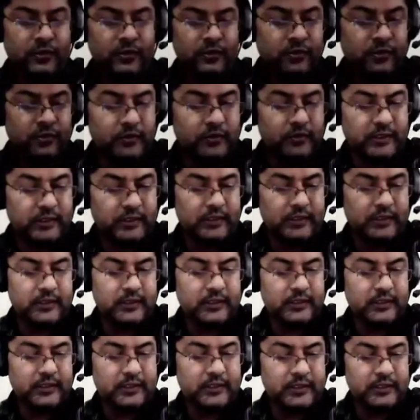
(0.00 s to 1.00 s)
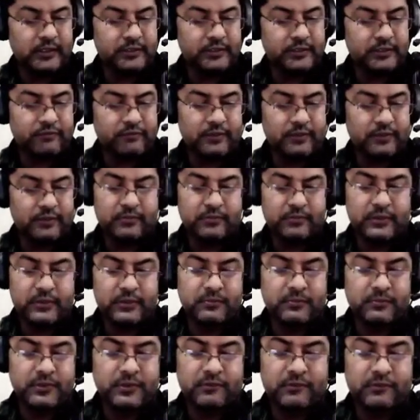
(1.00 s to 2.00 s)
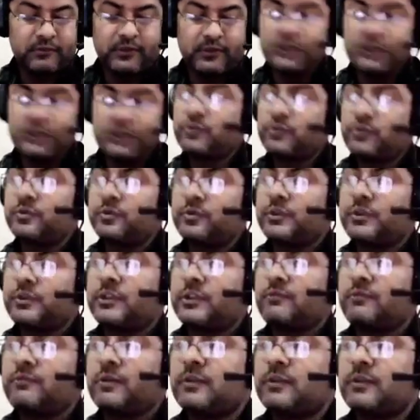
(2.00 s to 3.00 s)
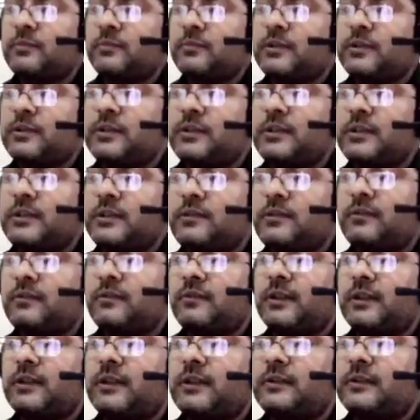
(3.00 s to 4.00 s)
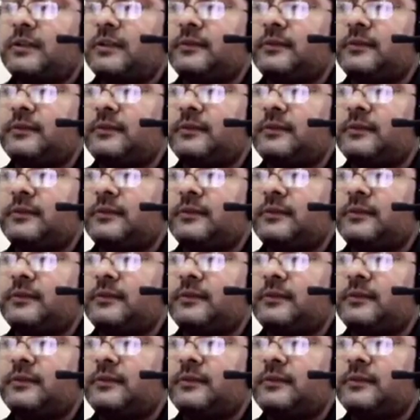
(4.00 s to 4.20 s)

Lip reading: Okay, a square plus b square is to c square plus d square.